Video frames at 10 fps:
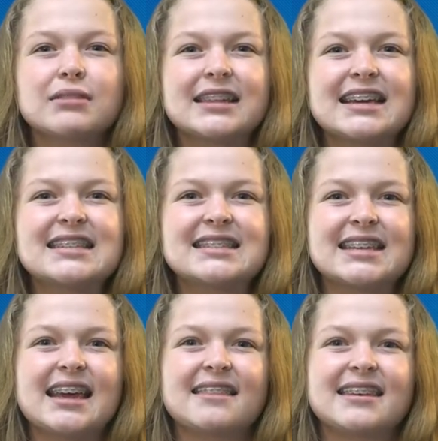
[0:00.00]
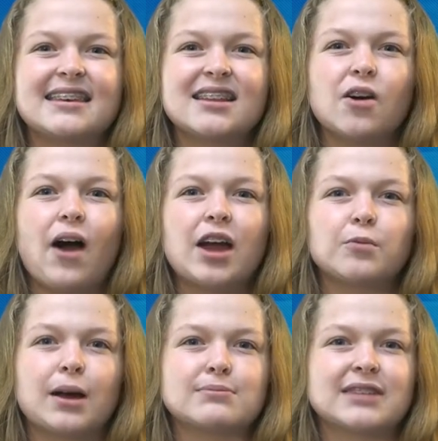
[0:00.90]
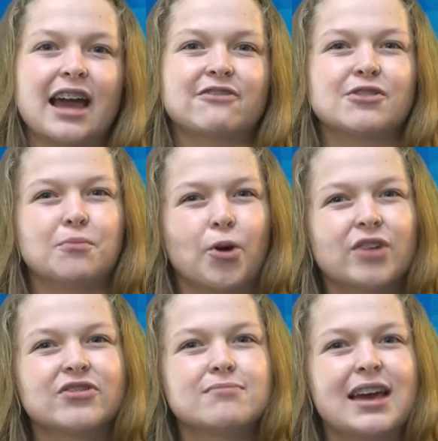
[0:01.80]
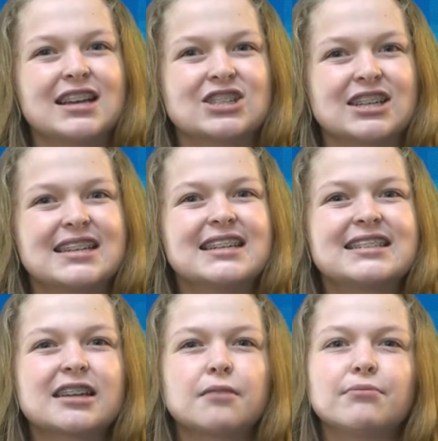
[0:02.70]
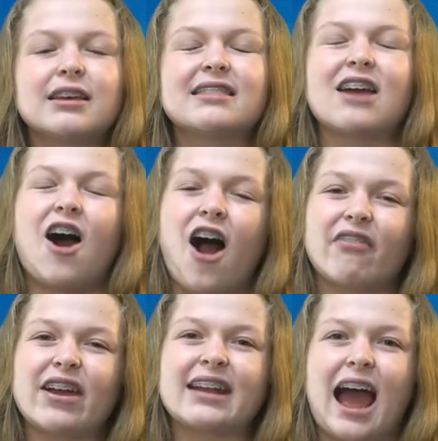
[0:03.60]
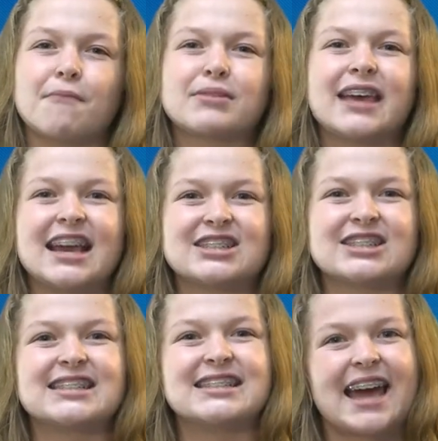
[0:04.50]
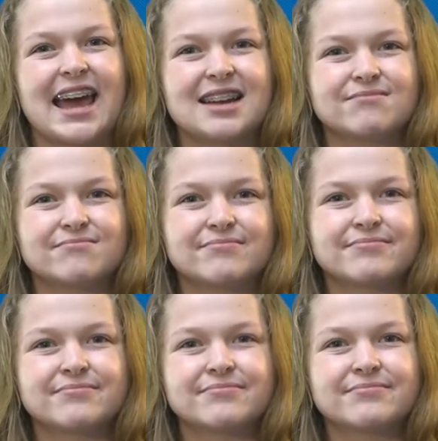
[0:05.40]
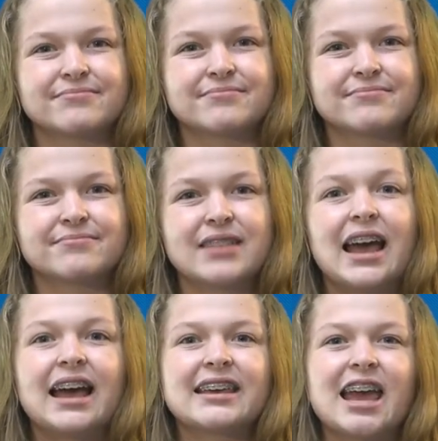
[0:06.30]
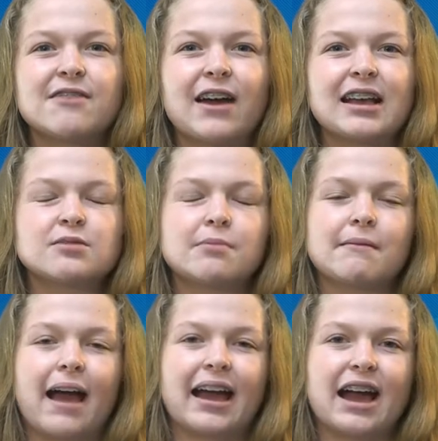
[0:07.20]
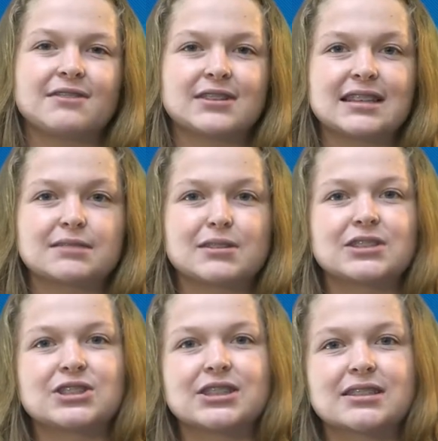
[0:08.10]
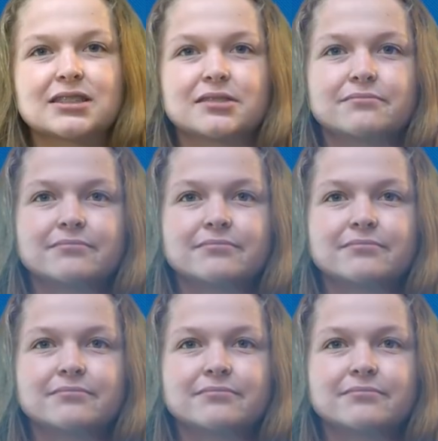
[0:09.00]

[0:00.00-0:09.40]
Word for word: Please see the Hilo High website for more information to complete the online application today. KVIKS will be back after these messages.